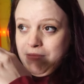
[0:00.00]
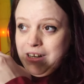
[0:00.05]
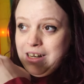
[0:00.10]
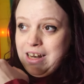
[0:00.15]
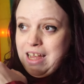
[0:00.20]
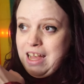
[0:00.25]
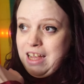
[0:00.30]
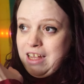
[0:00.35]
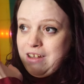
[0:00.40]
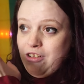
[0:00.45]
my
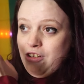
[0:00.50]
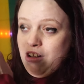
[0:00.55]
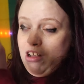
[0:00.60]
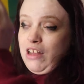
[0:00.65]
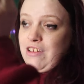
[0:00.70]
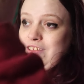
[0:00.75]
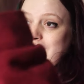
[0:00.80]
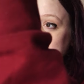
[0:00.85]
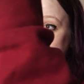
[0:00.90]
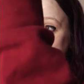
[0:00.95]
neck
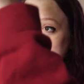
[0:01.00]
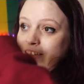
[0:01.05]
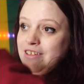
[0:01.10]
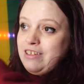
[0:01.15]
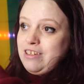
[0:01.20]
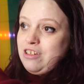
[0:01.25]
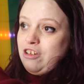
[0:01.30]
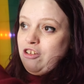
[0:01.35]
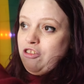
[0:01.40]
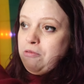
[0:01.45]
as I
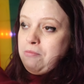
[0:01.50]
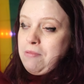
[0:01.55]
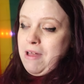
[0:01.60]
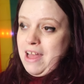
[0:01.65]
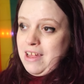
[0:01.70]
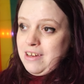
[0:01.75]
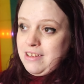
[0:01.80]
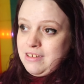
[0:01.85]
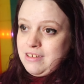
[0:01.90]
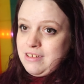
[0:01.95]
landed on the
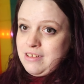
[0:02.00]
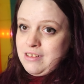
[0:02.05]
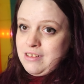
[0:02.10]
bed.